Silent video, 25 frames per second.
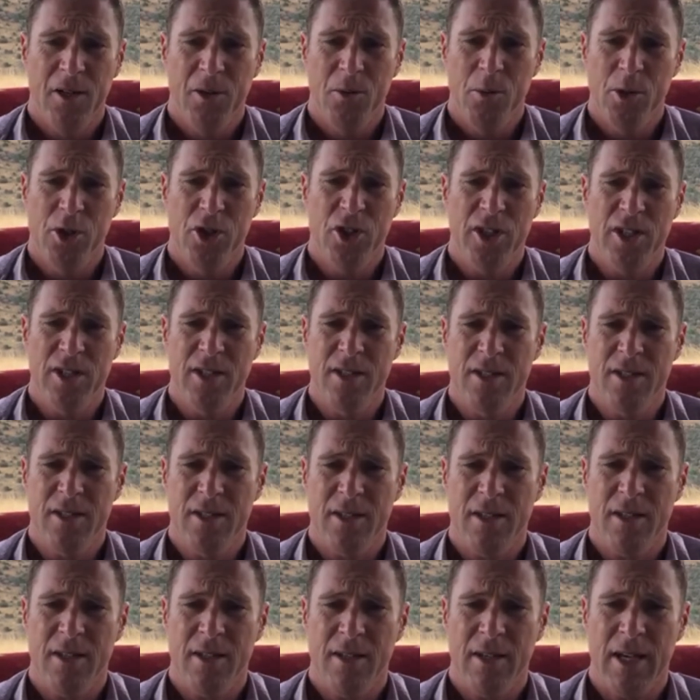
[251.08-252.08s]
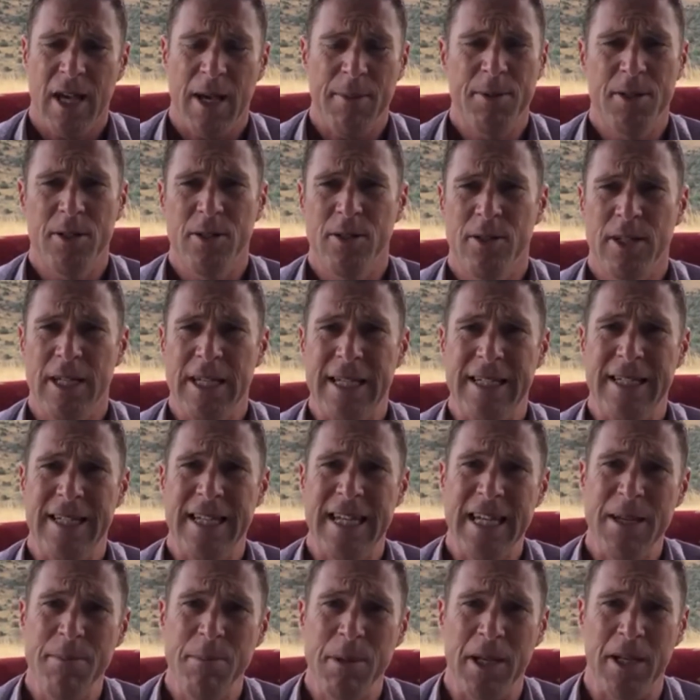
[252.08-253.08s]
which is absolutely
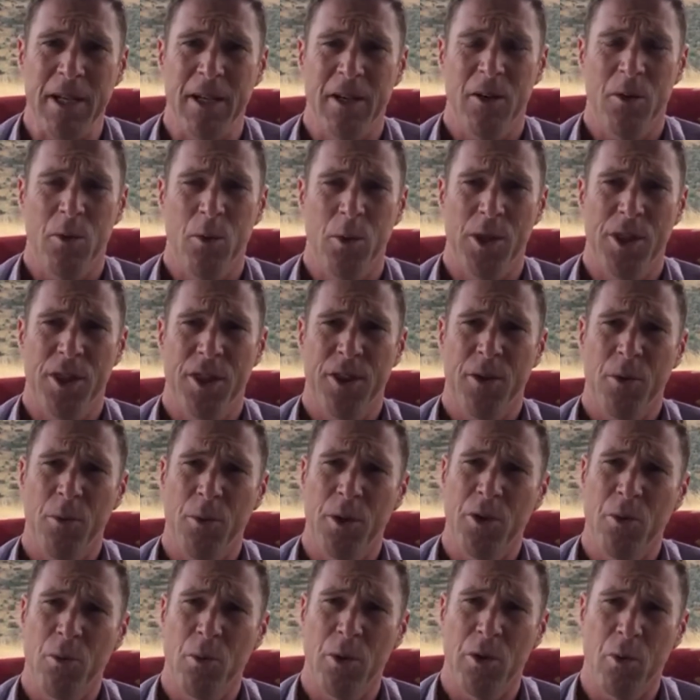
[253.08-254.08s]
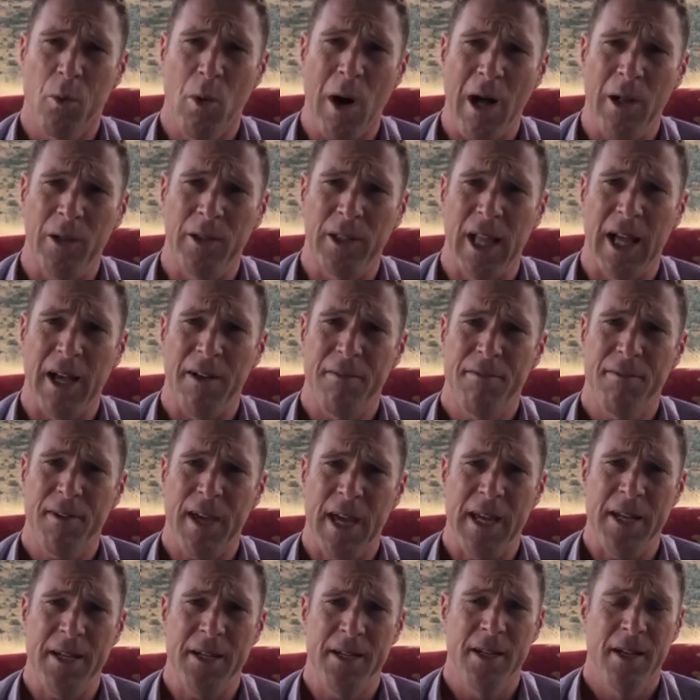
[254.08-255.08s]
teeming with wildlife.
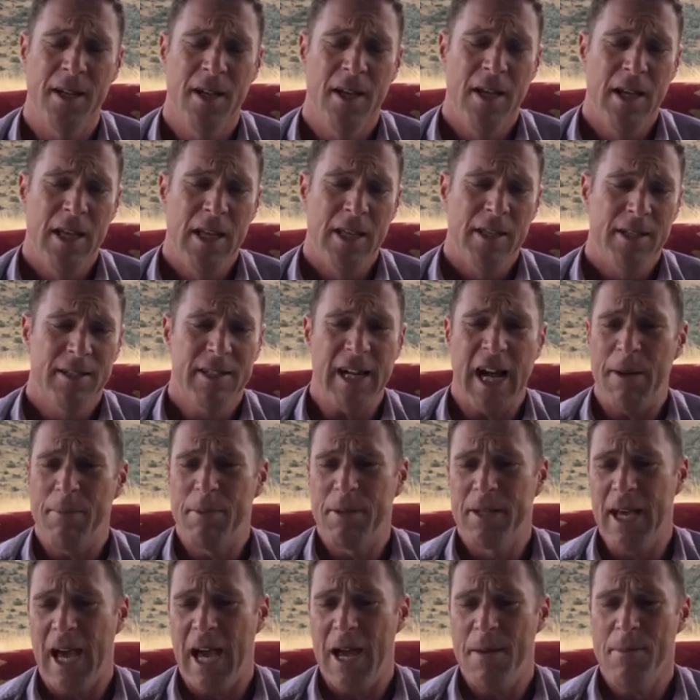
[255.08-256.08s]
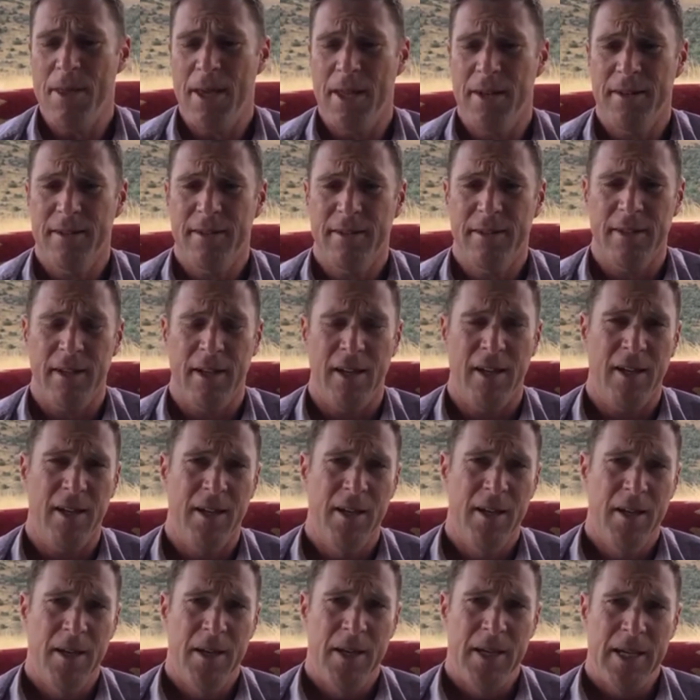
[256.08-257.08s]
And the type of game that
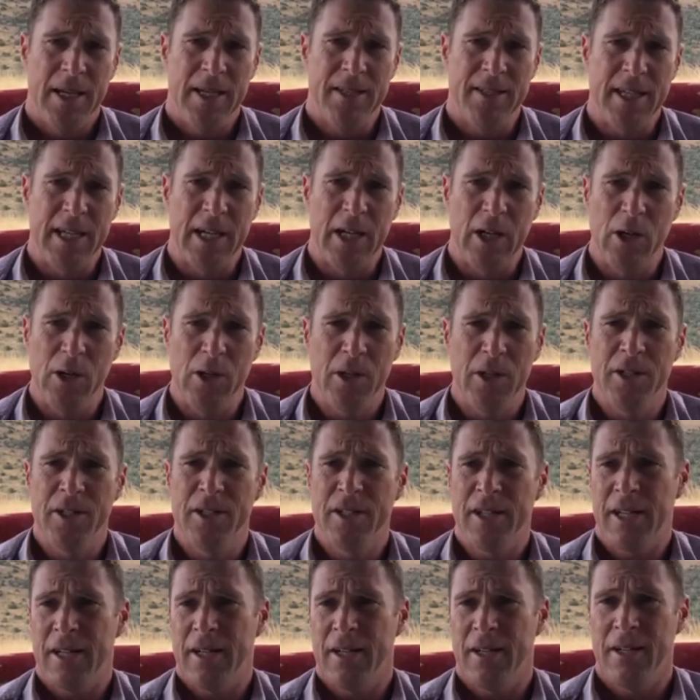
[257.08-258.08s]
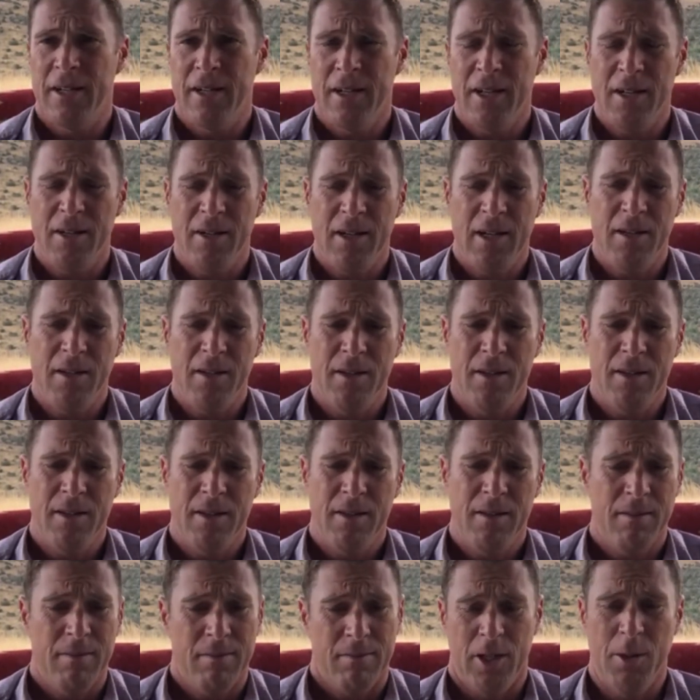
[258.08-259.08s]
is included in
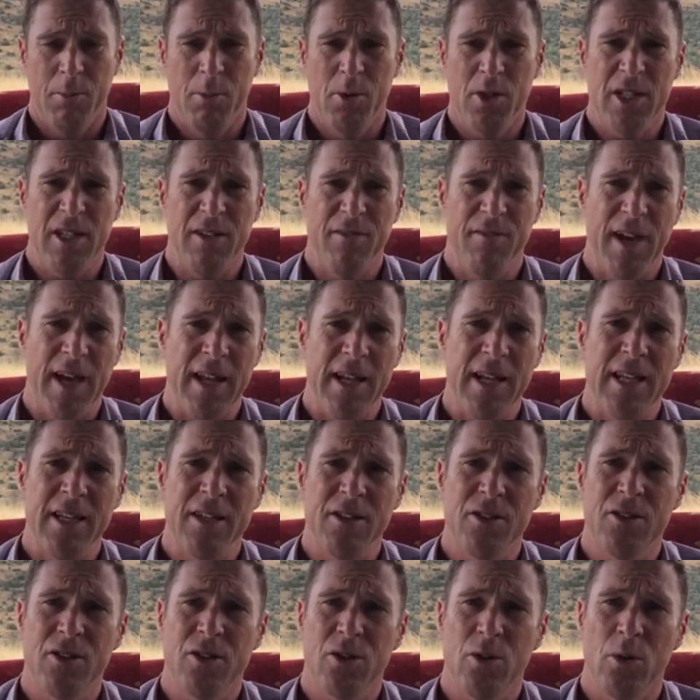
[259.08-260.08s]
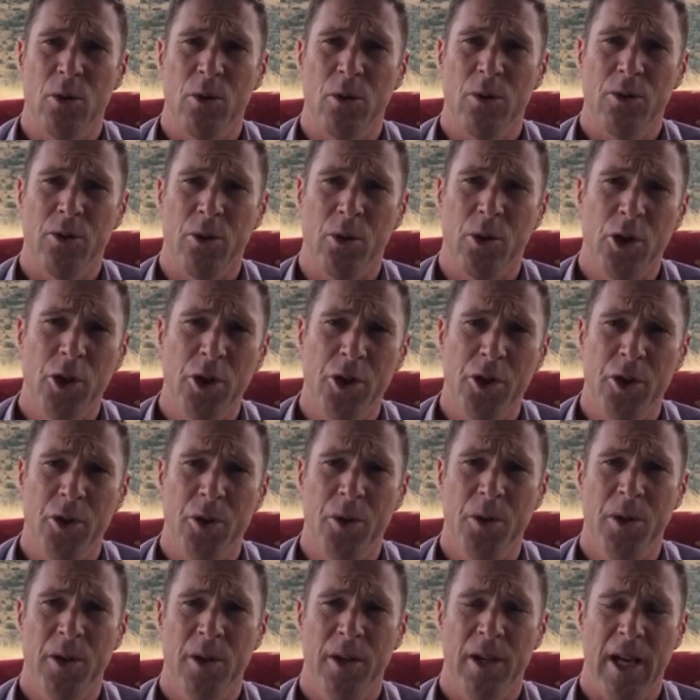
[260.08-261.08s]
the Kubusi Valley is your
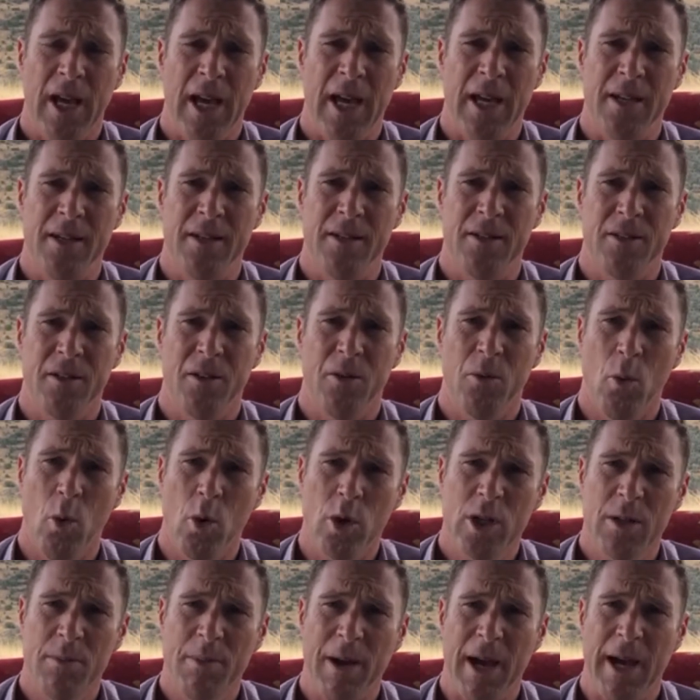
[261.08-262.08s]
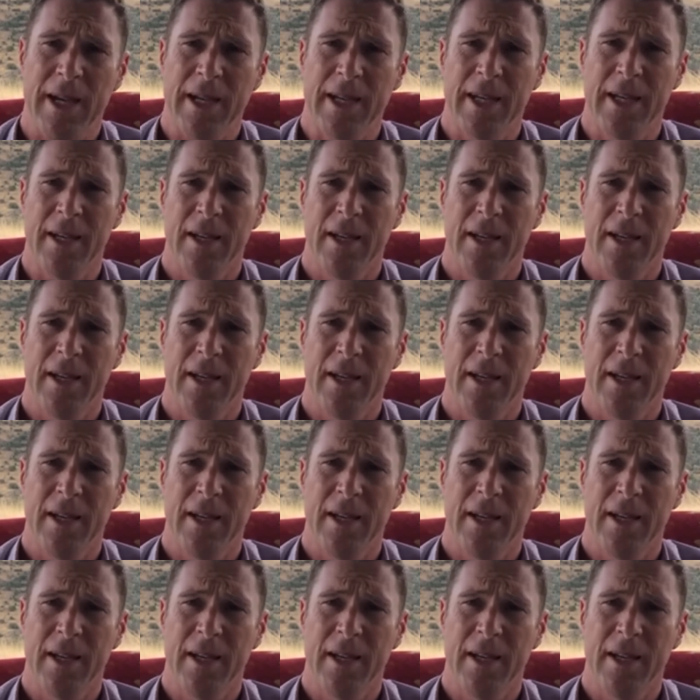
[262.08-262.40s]
Kudu and Waterbuck.